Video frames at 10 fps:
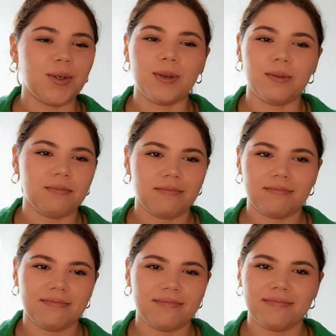you
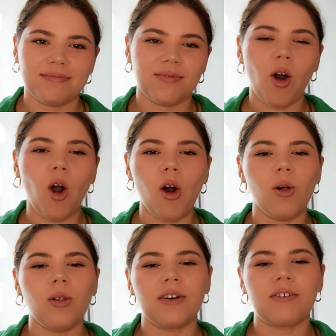
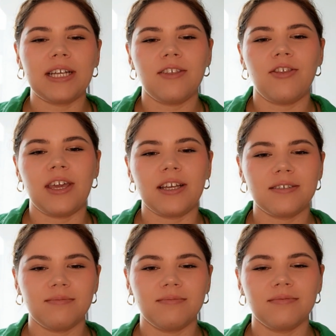all the great
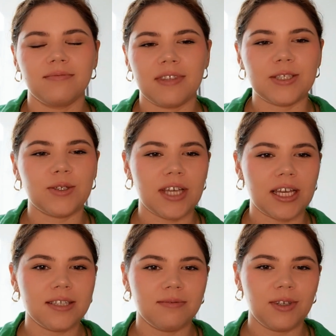things, the
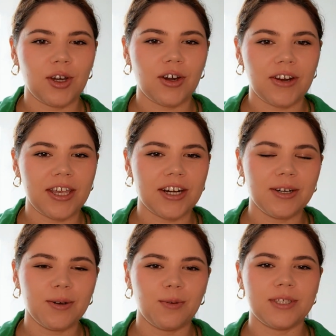success in your career
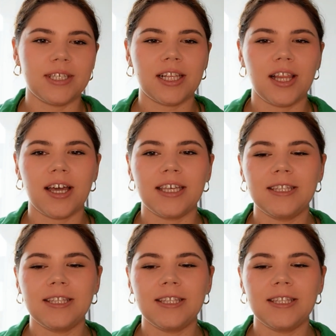with this client.